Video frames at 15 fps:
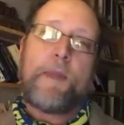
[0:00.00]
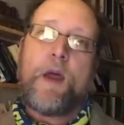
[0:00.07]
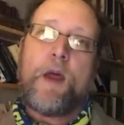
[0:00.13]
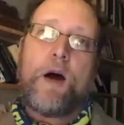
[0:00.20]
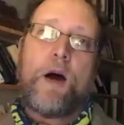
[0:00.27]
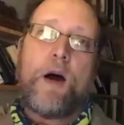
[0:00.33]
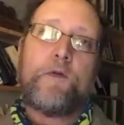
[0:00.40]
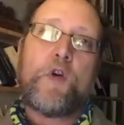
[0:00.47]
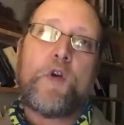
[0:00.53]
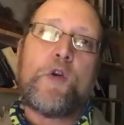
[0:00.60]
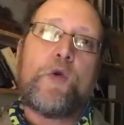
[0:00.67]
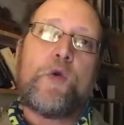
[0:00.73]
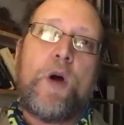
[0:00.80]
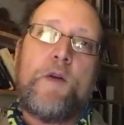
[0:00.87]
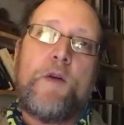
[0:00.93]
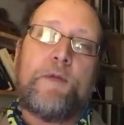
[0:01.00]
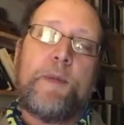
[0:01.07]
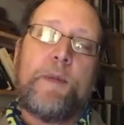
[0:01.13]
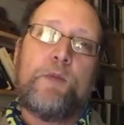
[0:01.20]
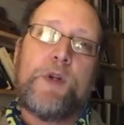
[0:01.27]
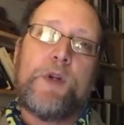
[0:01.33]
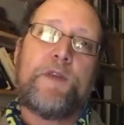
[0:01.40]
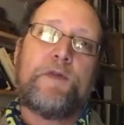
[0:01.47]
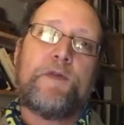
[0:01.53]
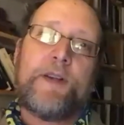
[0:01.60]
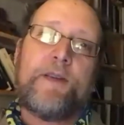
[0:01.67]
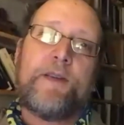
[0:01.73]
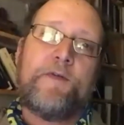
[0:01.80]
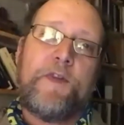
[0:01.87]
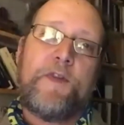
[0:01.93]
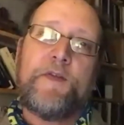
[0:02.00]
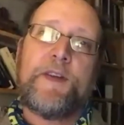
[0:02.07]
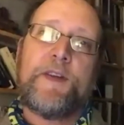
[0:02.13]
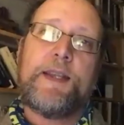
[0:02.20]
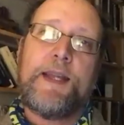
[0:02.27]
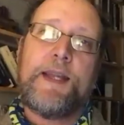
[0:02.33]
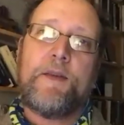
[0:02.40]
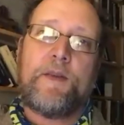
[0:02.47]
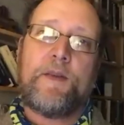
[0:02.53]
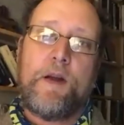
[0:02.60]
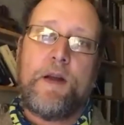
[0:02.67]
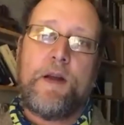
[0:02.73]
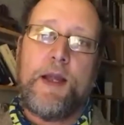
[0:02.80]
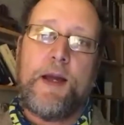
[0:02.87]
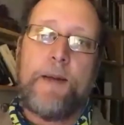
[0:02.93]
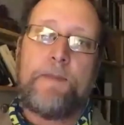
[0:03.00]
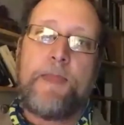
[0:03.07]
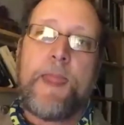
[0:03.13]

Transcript: I've got a quote from him which was written 15 years earlier